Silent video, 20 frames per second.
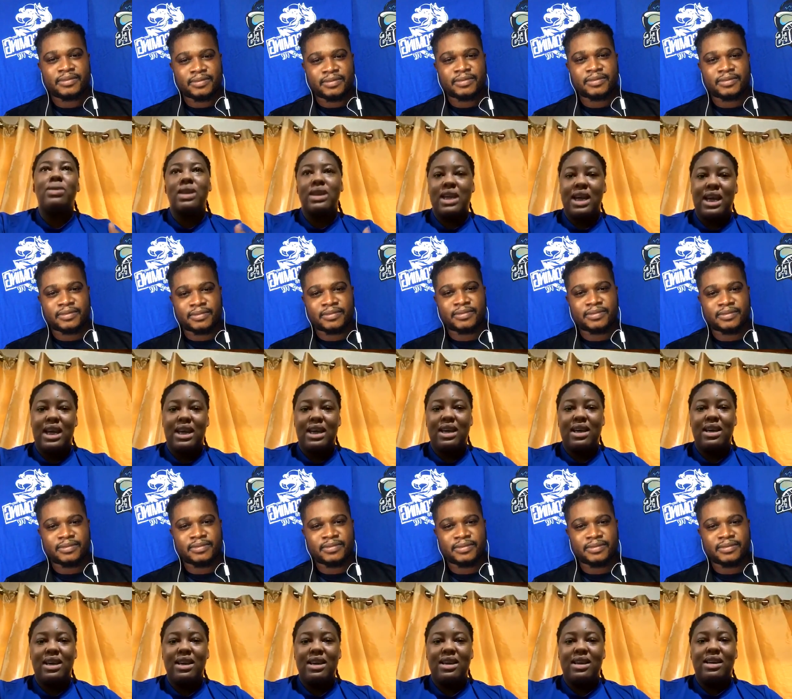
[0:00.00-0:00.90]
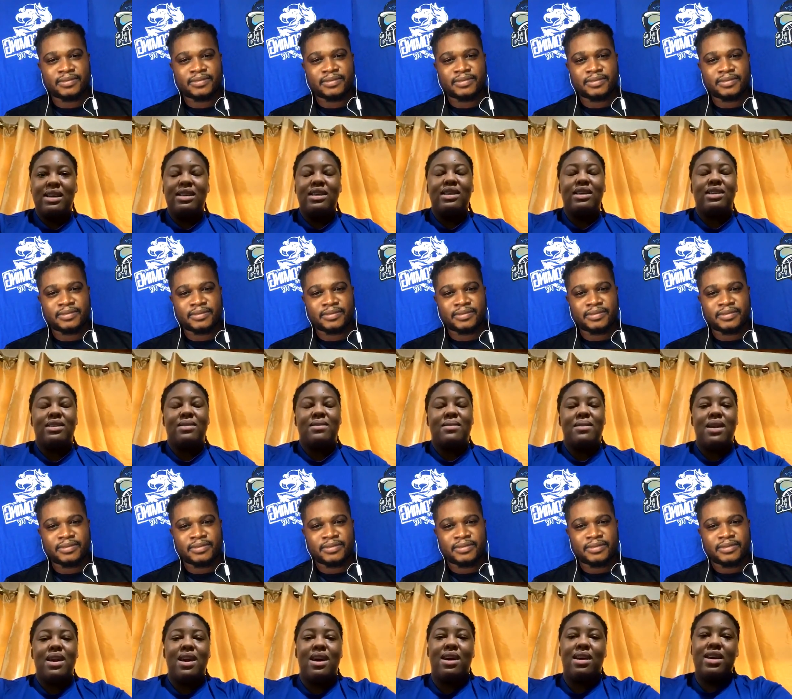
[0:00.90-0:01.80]
Speaker 1: the mm. day. So
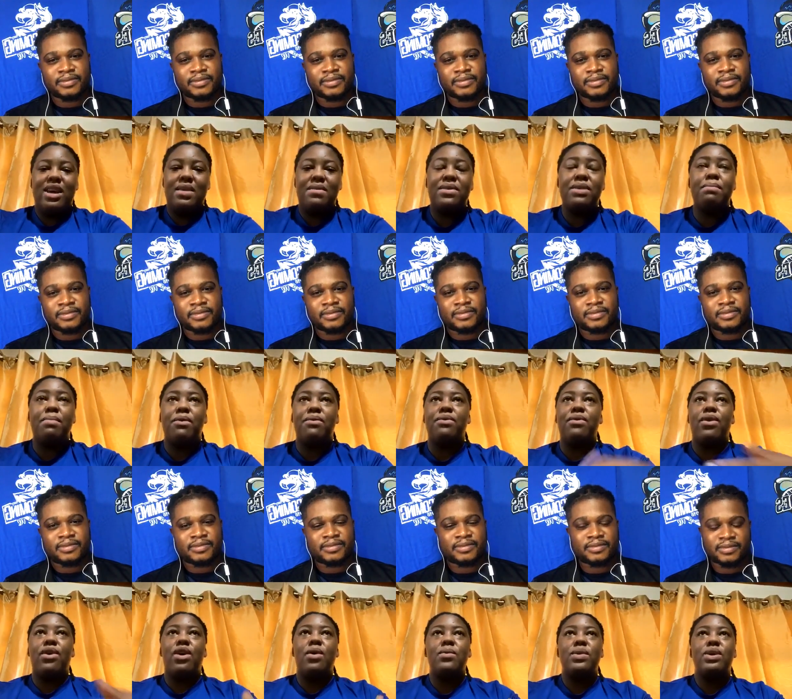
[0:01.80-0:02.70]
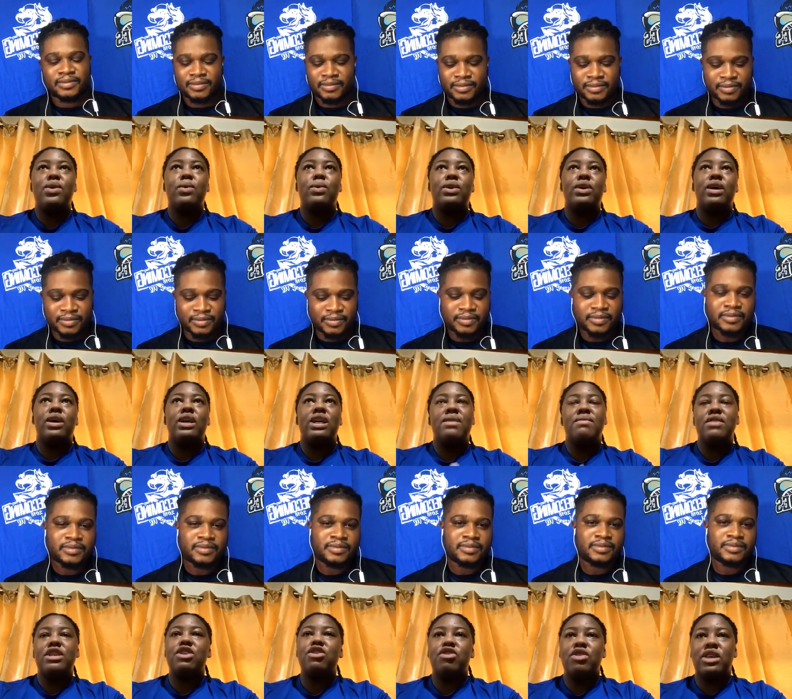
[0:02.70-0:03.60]
yeah, even before we go to
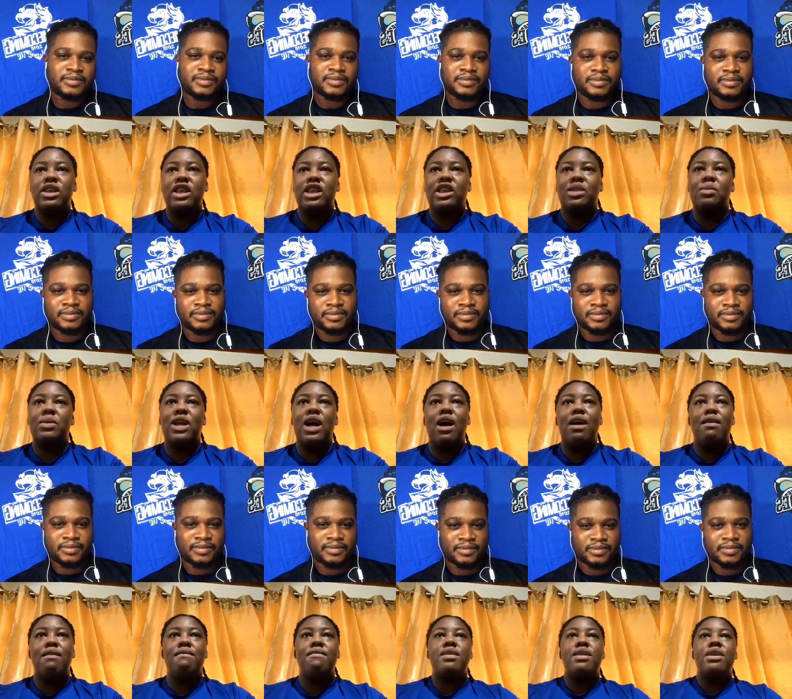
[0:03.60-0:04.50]
we have